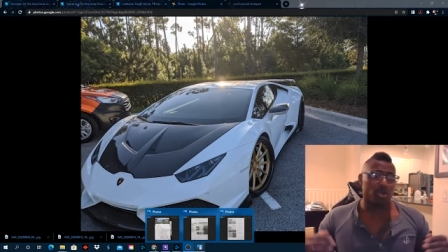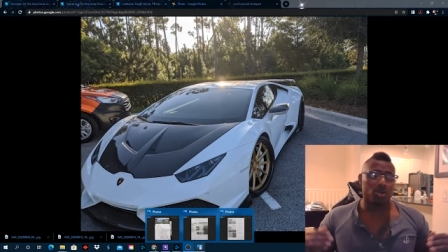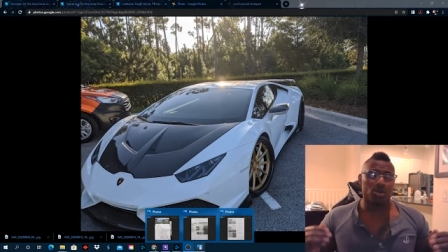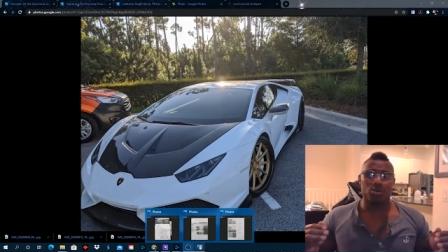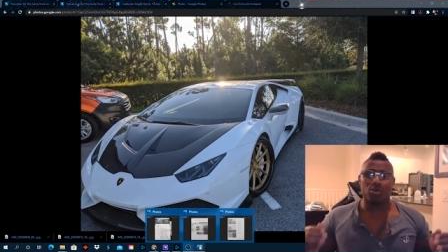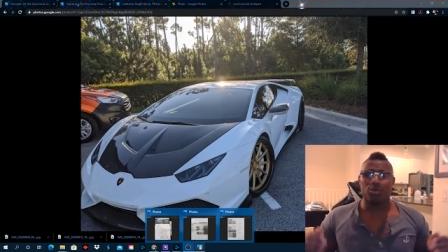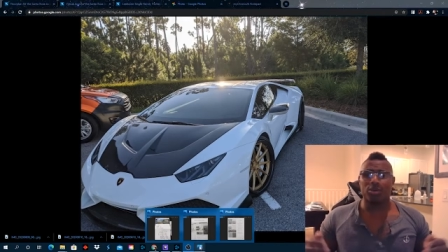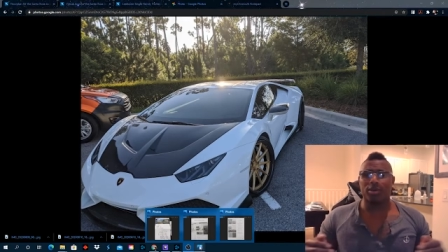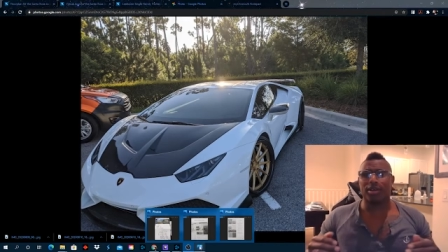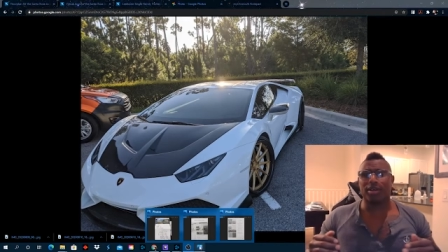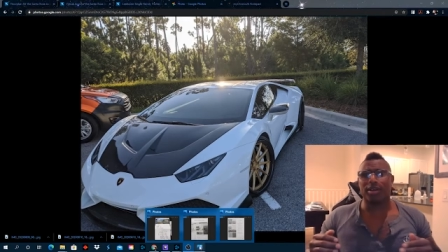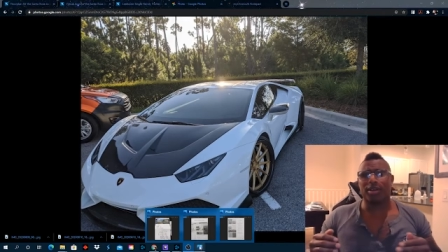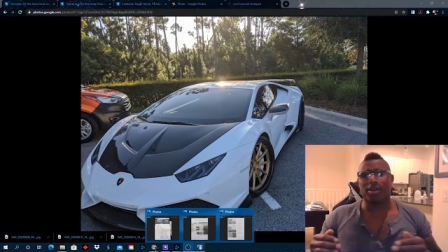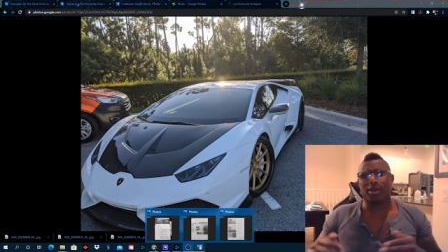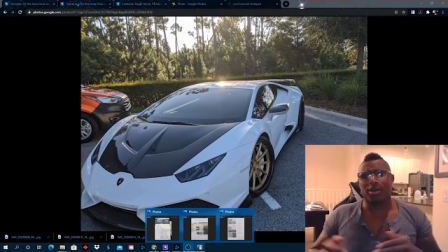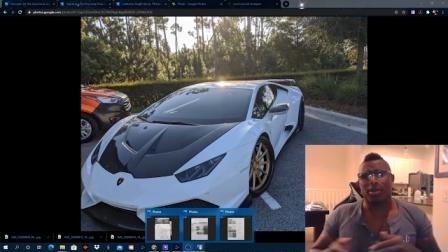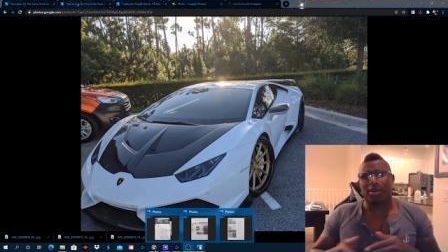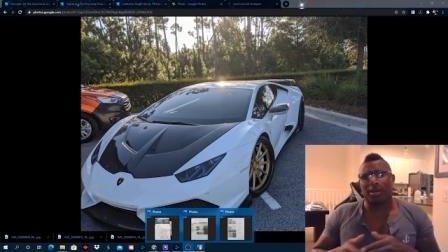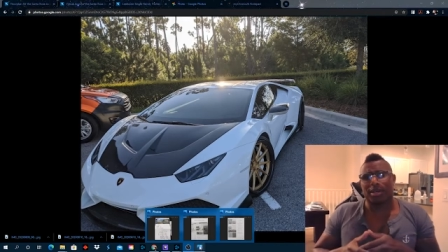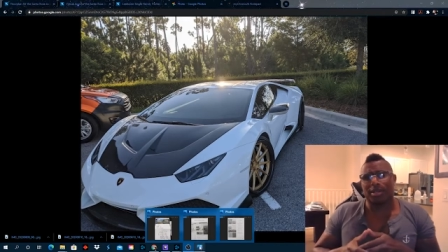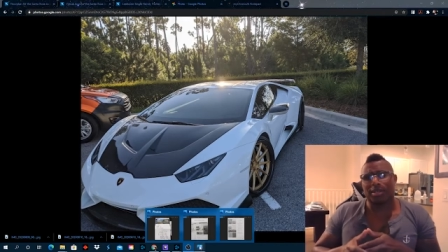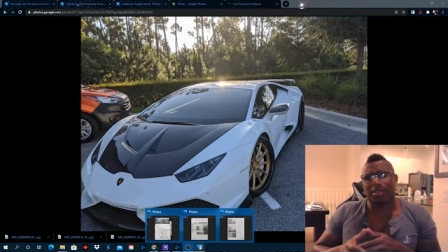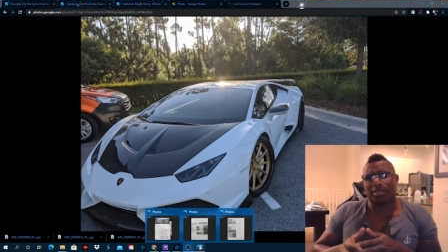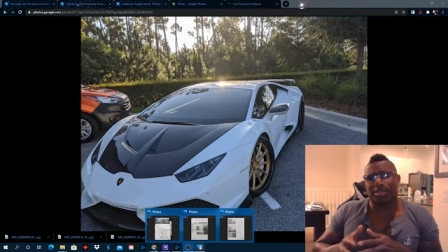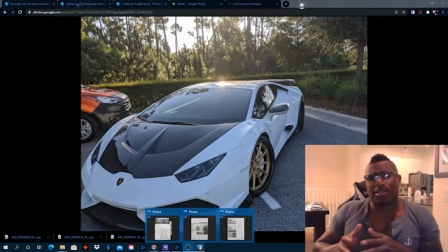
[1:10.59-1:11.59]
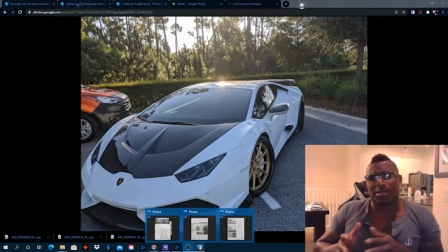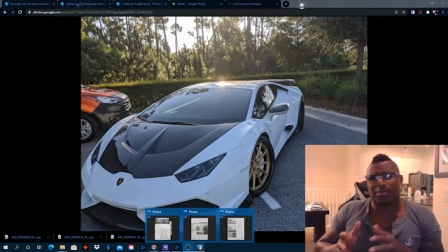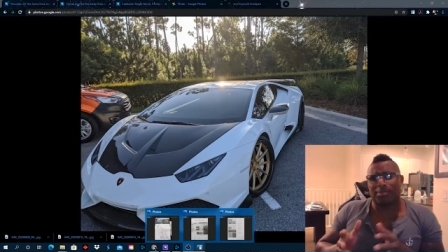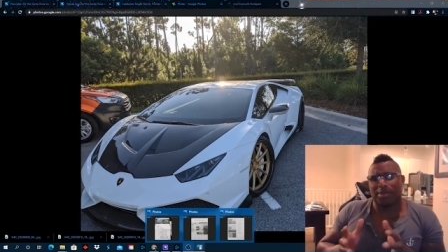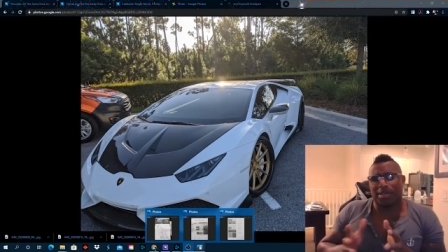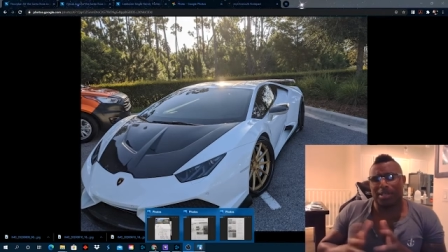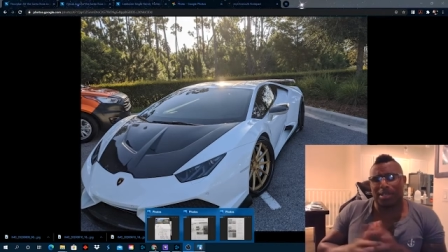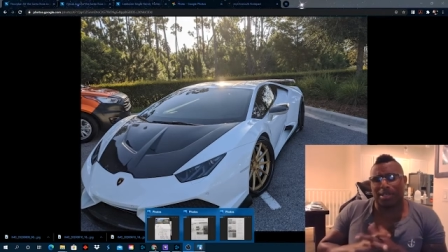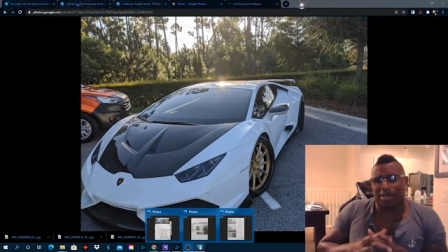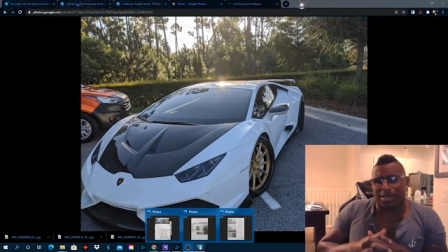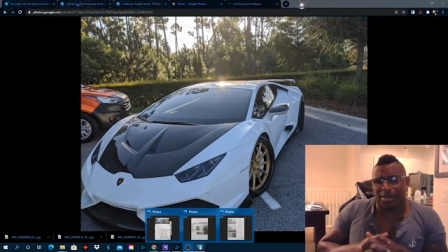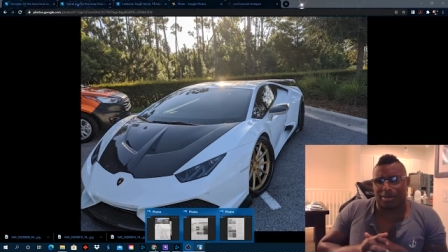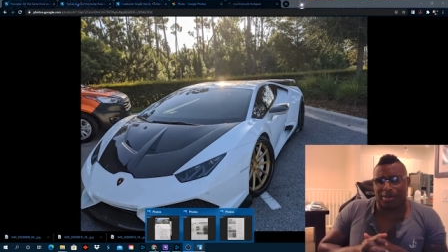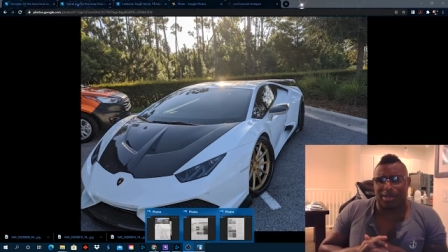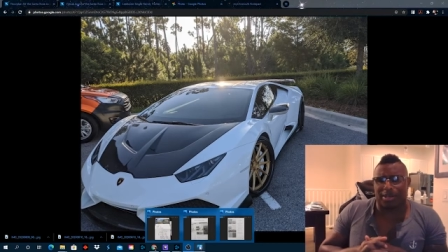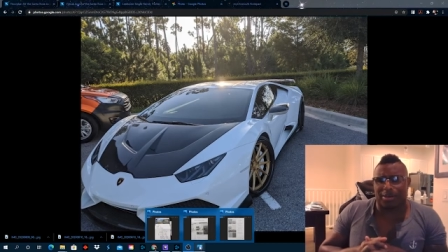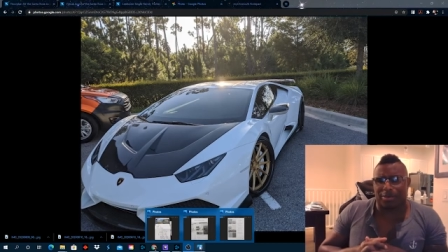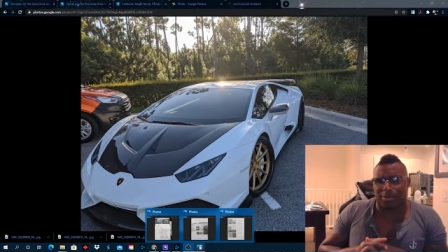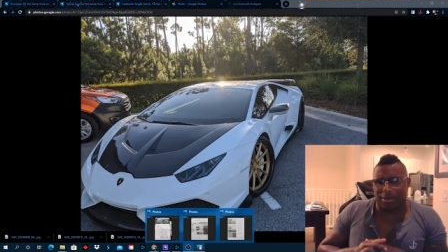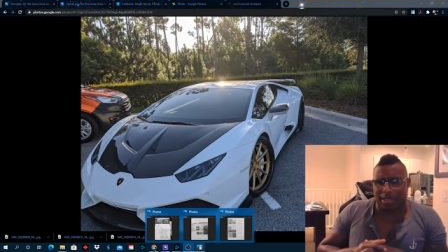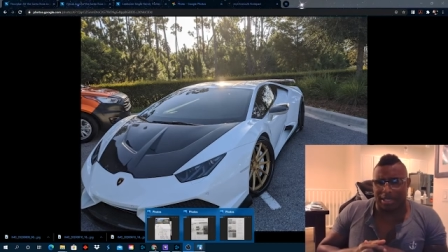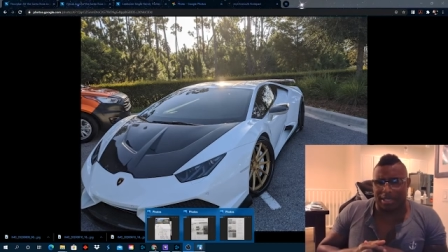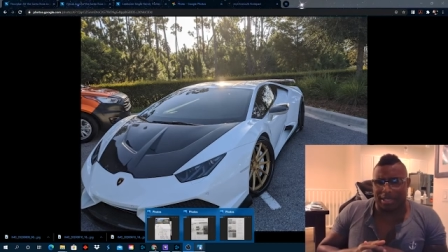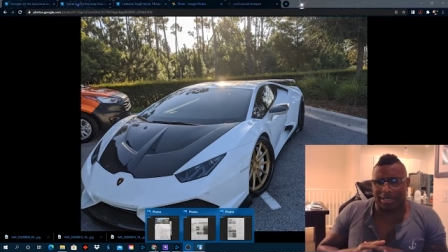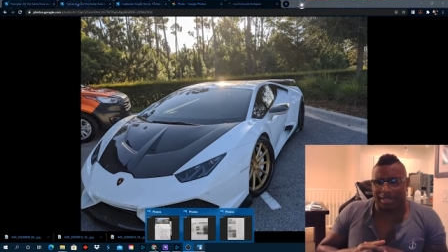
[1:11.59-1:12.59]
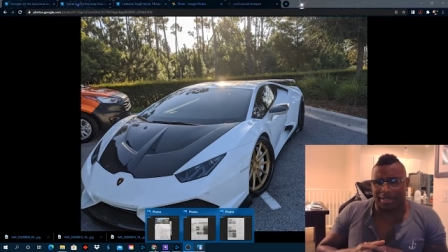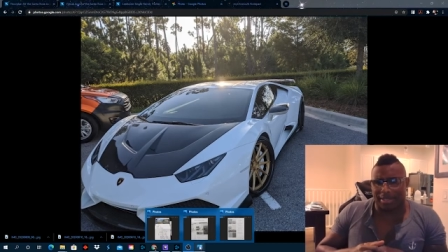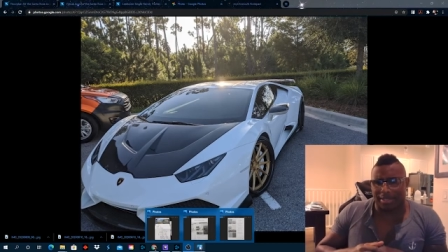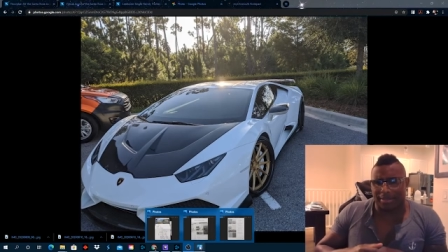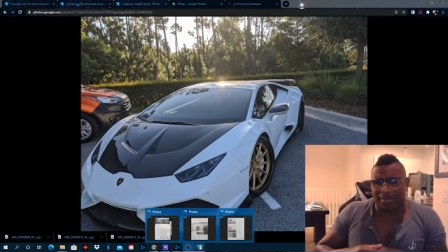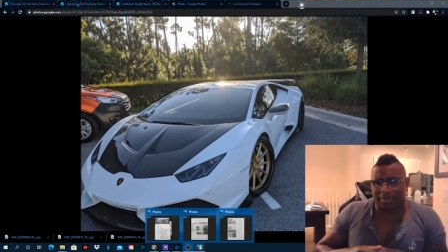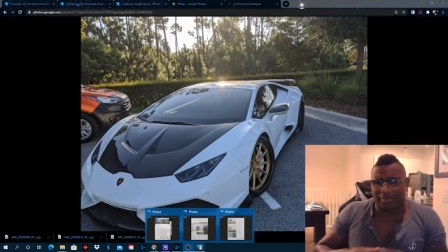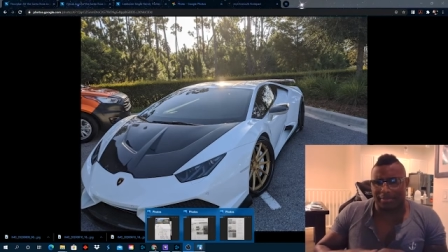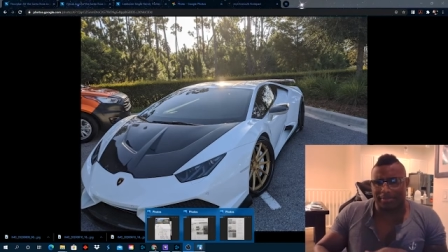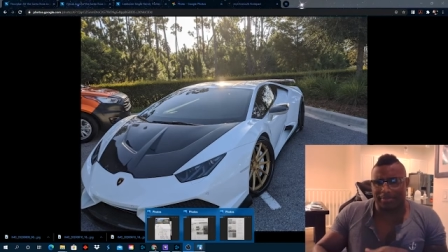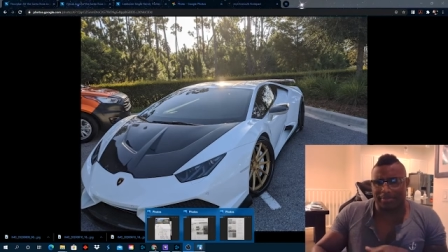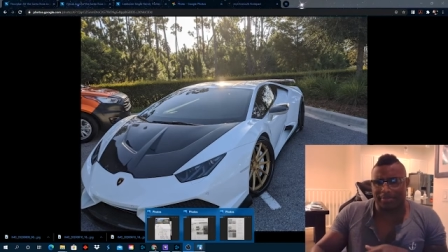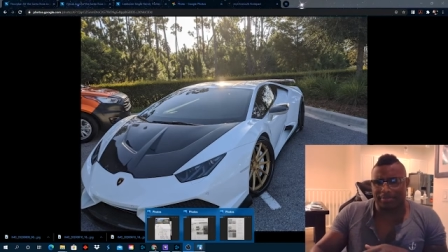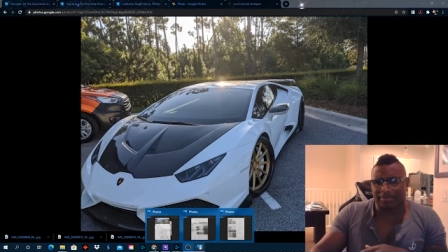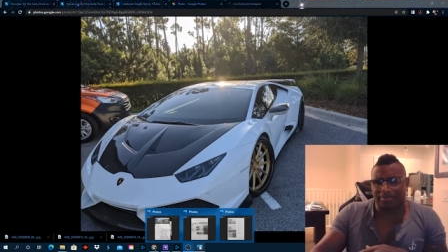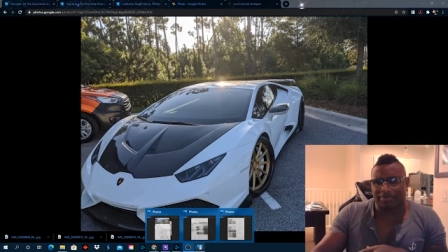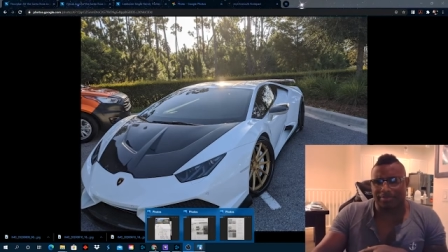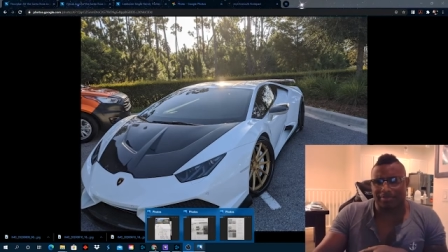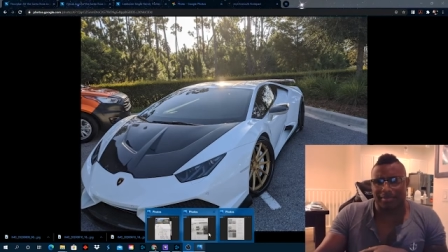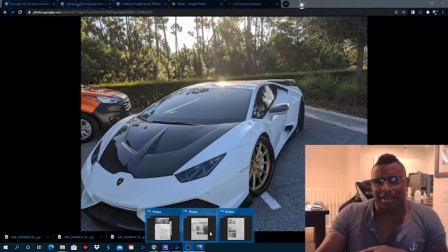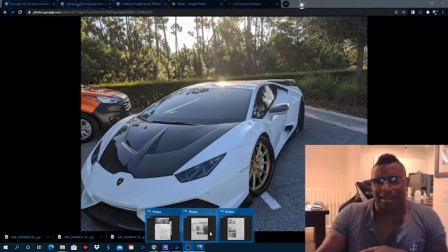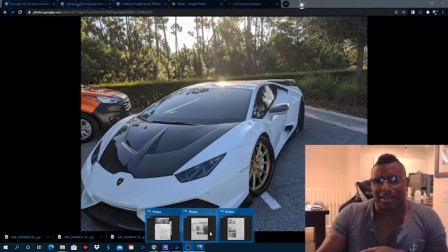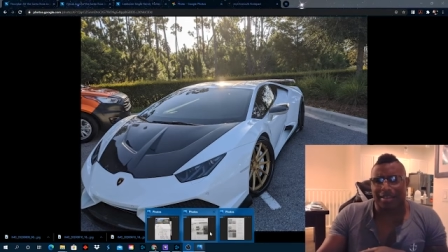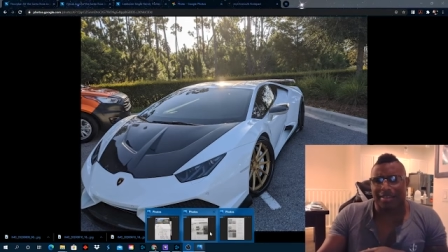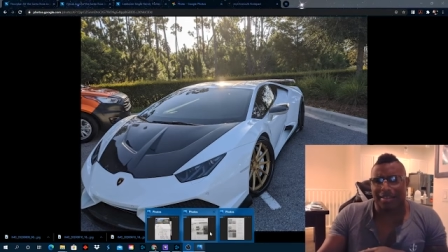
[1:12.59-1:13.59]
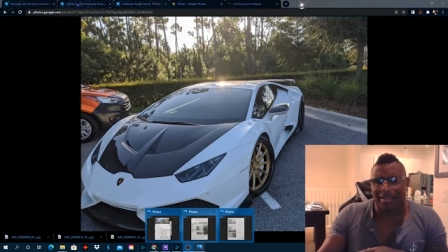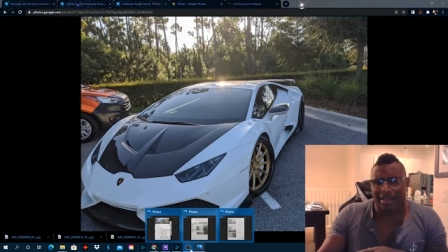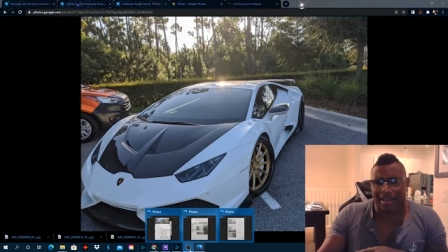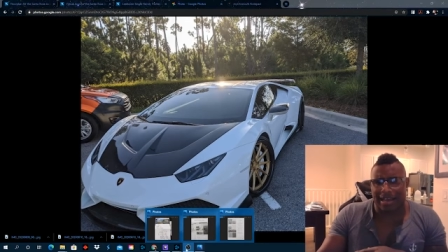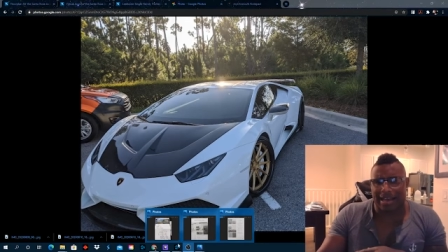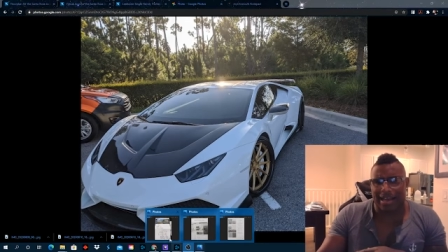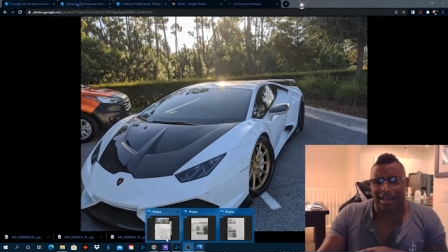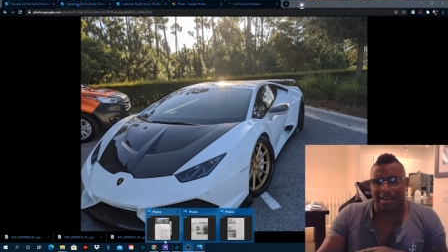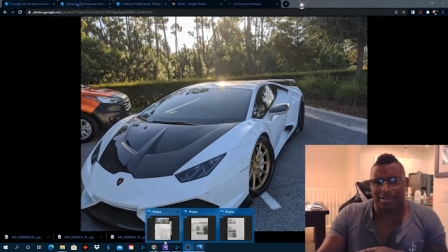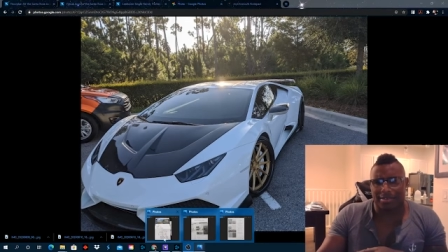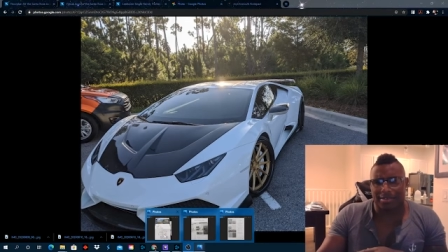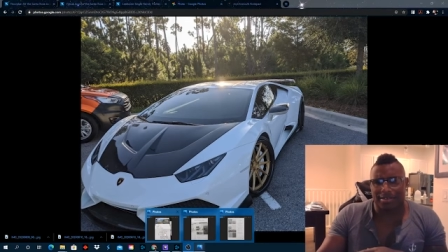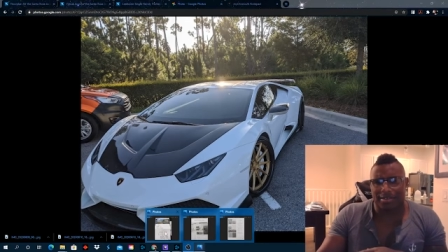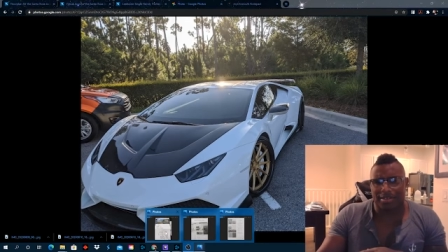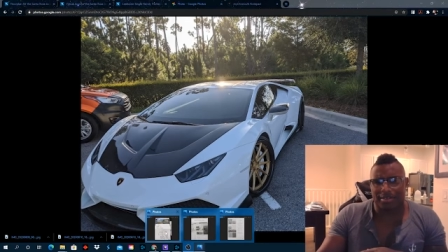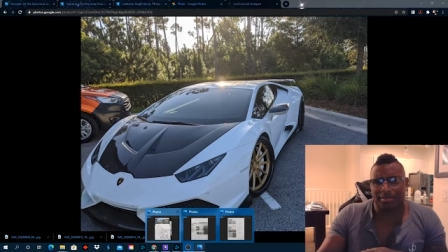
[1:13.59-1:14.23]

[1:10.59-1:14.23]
we're going to be going with the house.